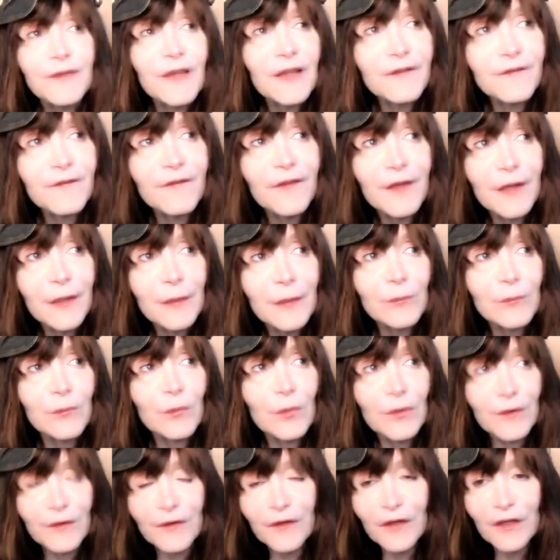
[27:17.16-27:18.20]
that filmed?
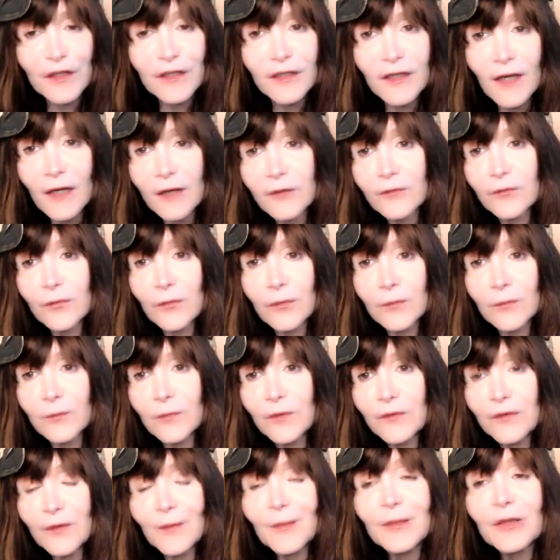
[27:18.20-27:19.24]
Was it in an actual
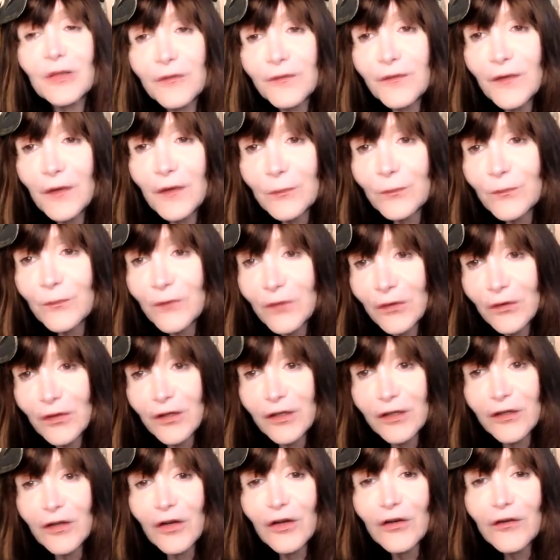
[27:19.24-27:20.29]
museum? And you filmed
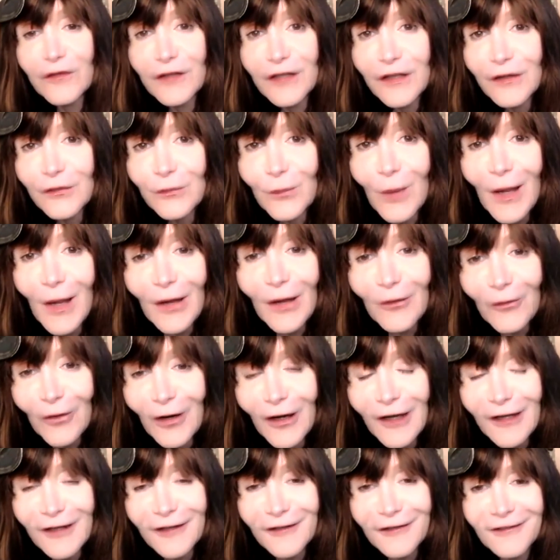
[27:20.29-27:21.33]
during COVID as well,
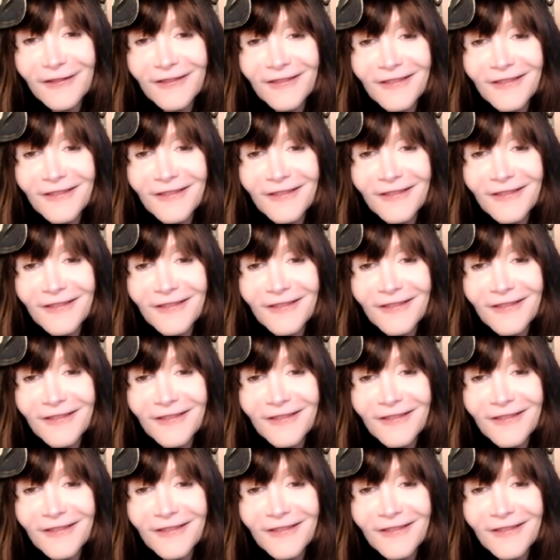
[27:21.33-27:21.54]
right?